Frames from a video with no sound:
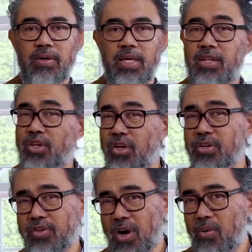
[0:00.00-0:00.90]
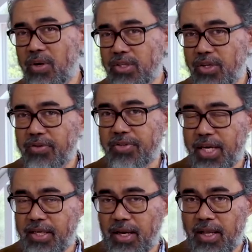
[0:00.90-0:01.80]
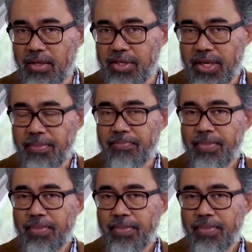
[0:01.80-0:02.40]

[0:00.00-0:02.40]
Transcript: And the church has always used technology,